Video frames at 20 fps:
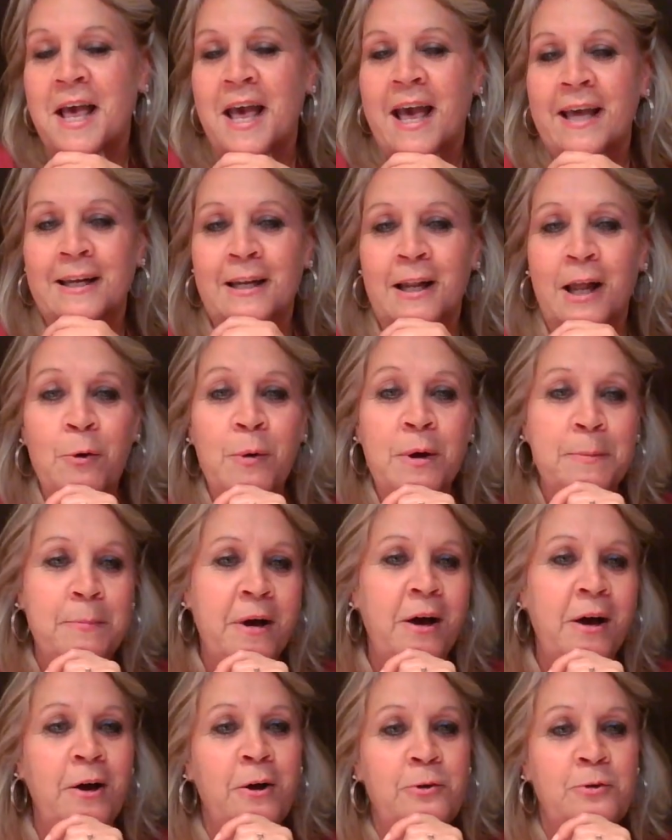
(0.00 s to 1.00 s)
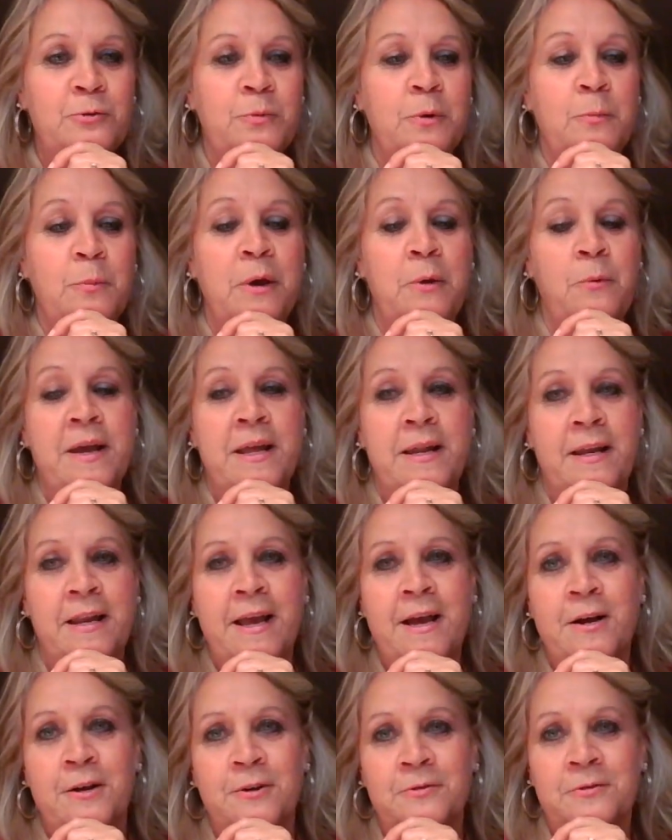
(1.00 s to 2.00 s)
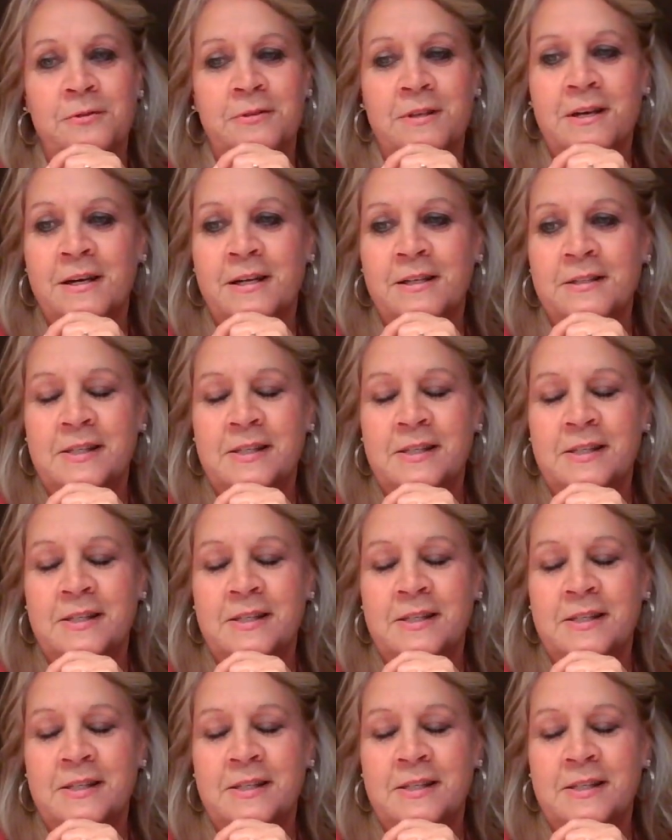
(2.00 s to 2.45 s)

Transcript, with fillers: And lo and behold, when we went down uh,